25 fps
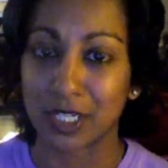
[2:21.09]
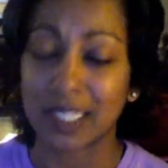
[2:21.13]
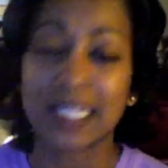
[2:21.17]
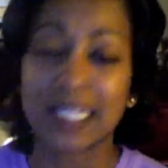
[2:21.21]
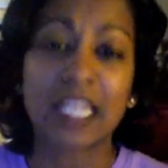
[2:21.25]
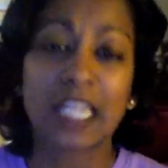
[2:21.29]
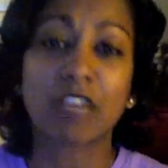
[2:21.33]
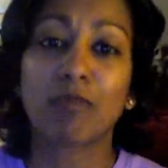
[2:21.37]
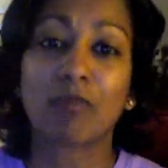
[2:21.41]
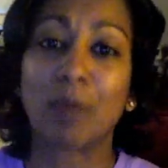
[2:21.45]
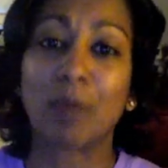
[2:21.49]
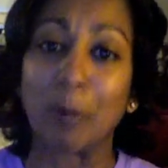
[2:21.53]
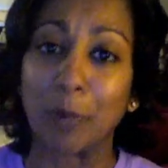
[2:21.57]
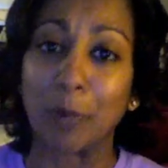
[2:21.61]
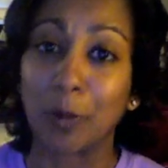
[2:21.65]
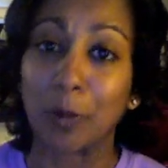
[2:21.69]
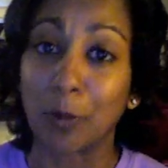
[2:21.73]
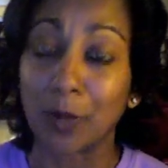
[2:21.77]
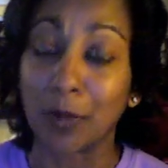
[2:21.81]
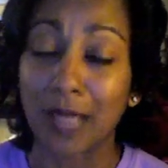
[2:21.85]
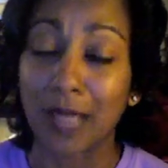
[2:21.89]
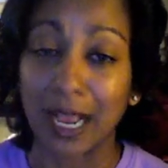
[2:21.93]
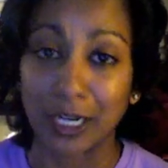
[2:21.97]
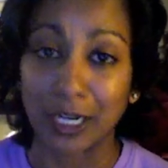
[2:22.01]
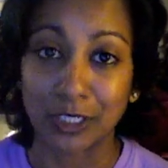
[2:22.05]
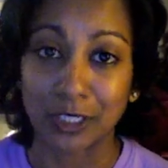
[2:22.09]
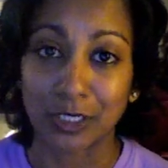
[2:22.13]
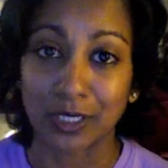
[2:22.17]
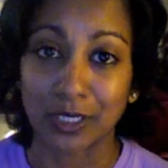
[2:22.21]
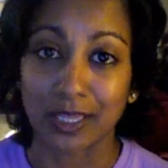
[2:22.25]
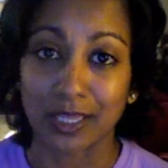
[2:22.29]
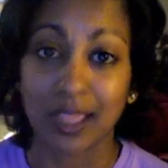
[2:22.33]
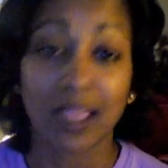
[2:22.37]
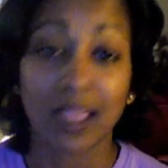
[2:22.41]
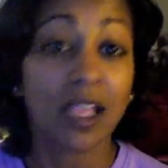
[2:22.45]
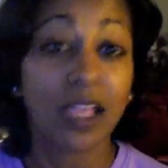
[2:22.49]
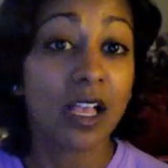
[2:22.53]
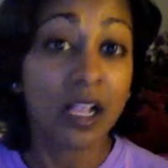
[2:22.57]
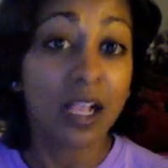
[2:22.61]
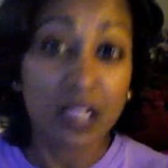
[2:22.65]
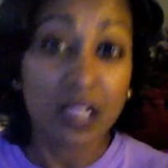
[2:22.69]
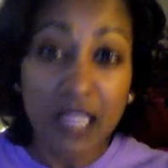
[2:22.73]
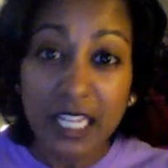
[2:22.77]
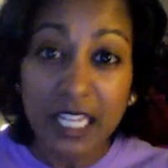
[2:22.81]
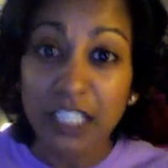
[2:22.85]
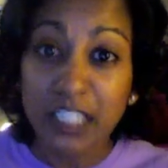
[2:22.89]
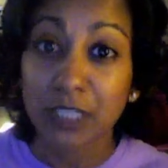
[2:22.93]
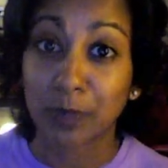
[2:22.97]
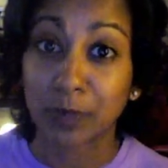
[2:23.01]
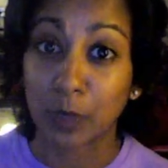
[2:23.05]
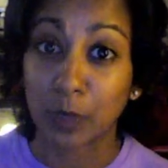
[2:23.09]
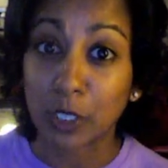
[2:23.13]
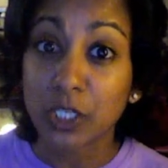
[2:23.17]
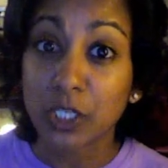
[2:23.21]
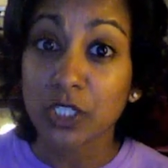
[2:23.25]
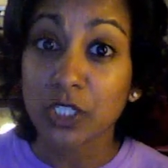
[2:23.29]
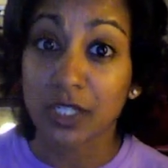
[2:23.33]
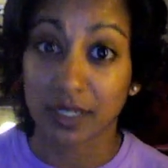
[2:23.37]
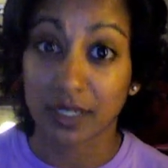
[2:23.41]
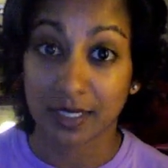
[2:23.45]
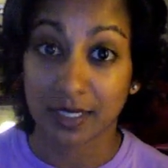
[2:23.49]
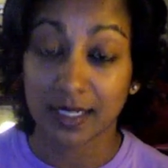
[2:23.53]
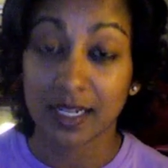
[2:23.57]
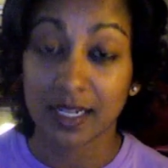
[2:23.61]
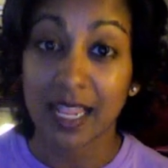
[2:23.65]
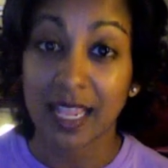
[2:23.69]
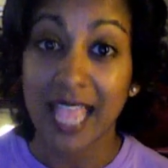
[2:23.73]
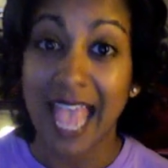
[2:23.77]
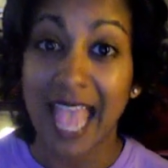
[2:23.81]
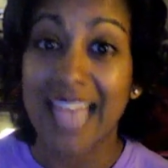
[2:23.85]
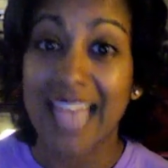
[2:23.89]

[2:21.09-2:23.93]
see if people will actually click to purchase.